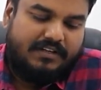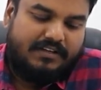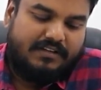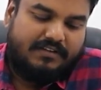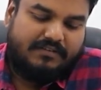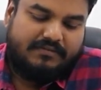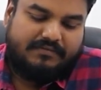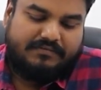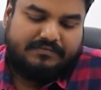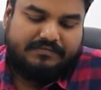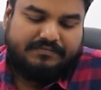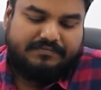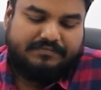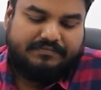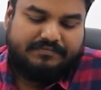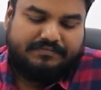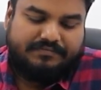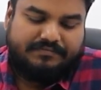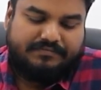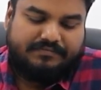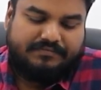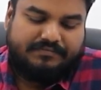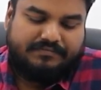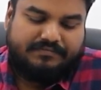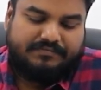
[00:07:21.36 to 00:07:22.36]

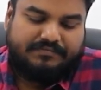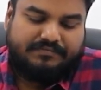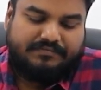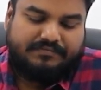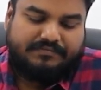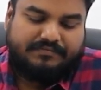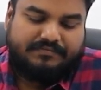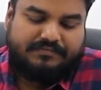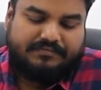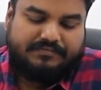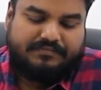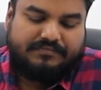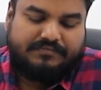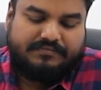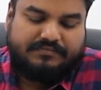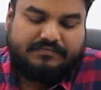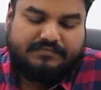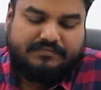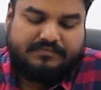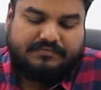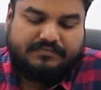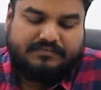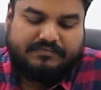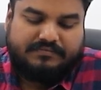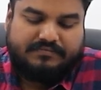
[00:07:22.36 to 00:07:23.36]

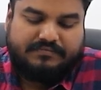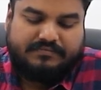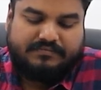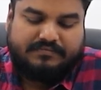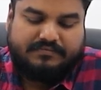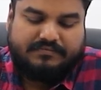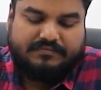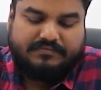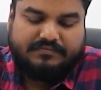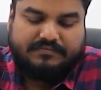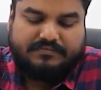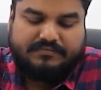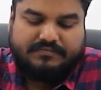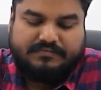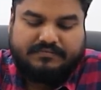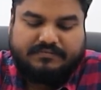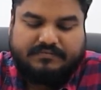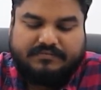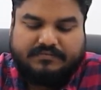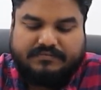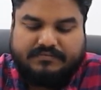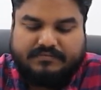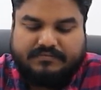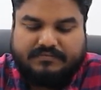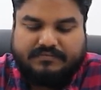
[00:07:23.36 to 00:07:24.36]

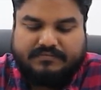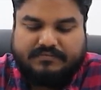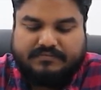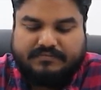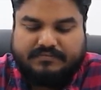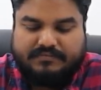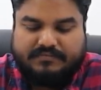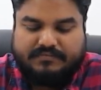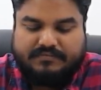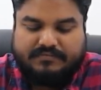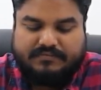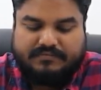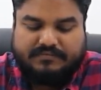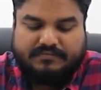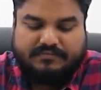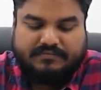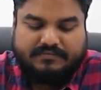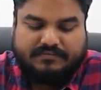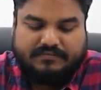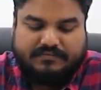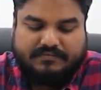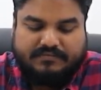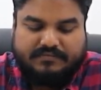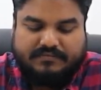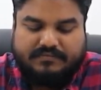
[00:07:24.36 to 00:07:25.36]

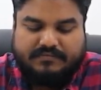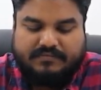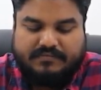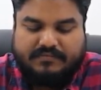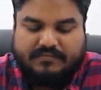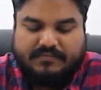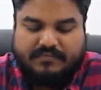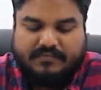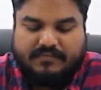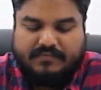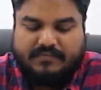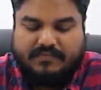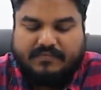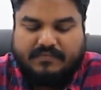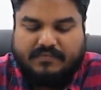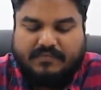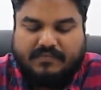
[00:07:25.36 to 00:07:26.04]
Nobody speaks.